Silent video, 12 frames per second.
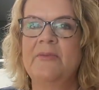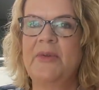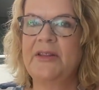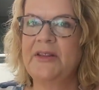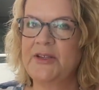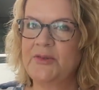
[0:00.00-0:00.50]

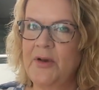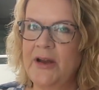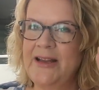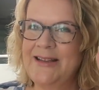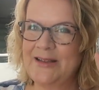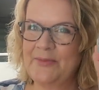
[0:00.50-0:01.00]
but this
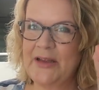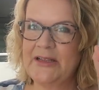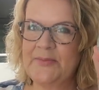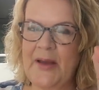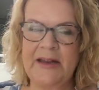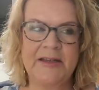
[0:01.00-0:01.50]
one is a bit
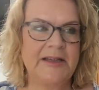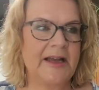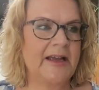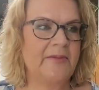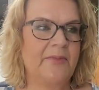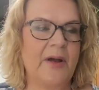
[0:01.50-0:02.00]

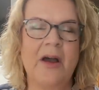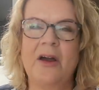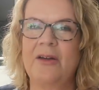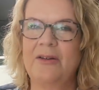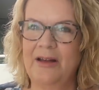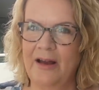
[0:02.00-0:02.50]
spendy
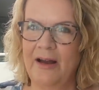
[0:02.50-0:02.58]
but